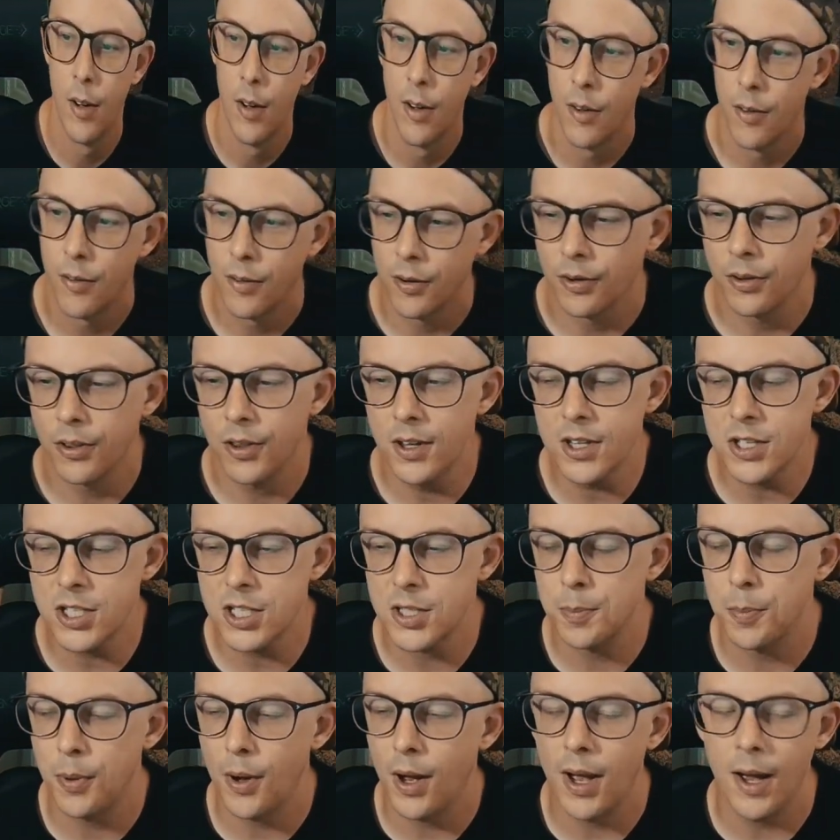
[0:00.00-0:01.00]
For this
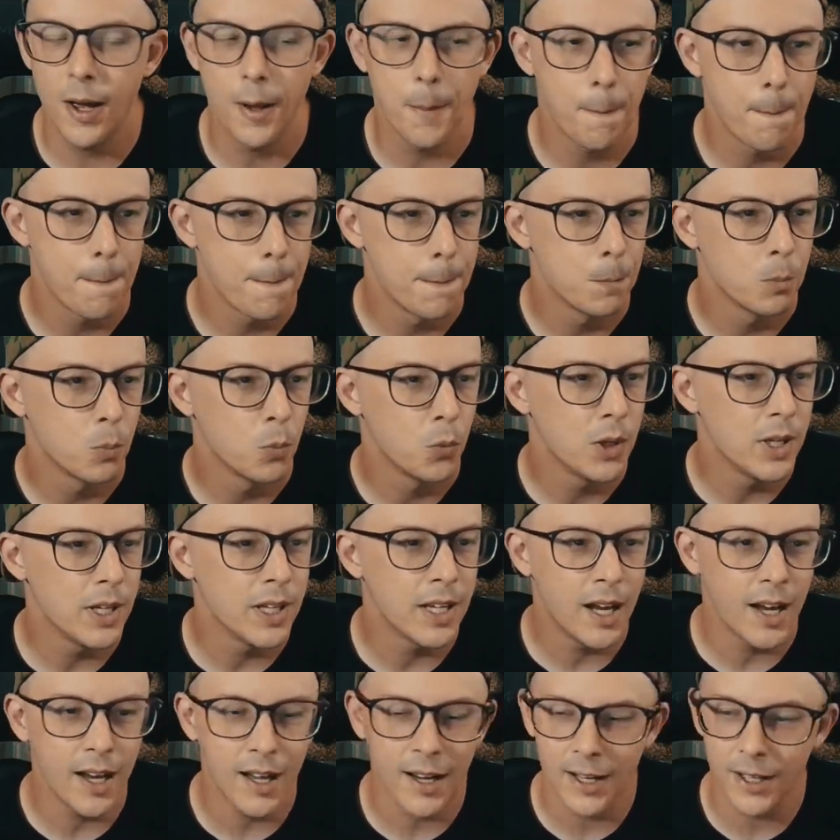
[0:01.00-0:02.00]
spot, we
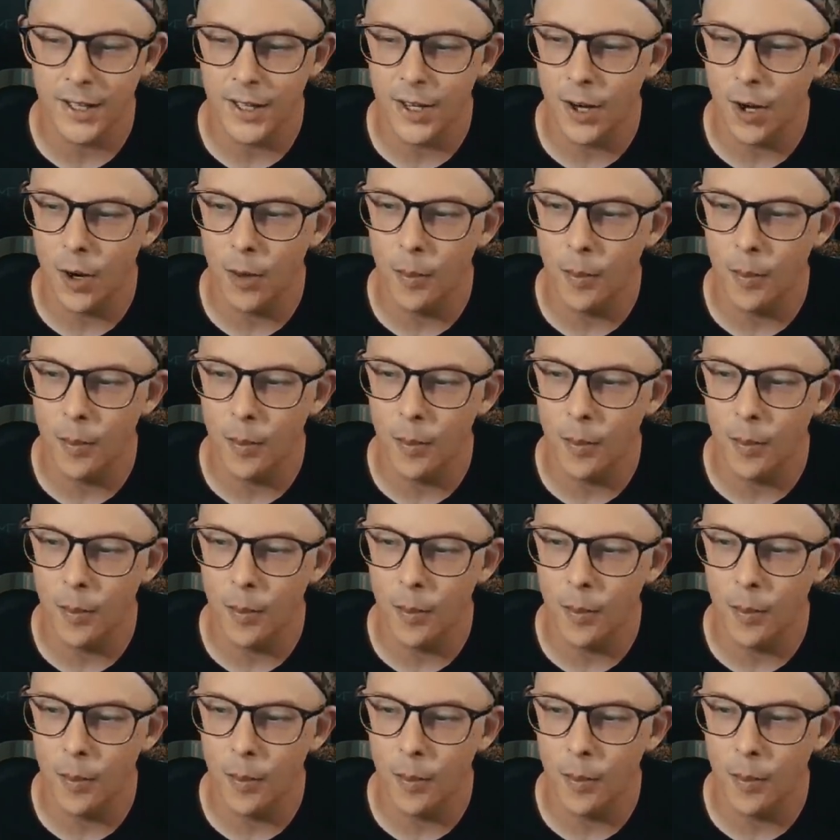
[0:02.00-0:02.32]
gotta go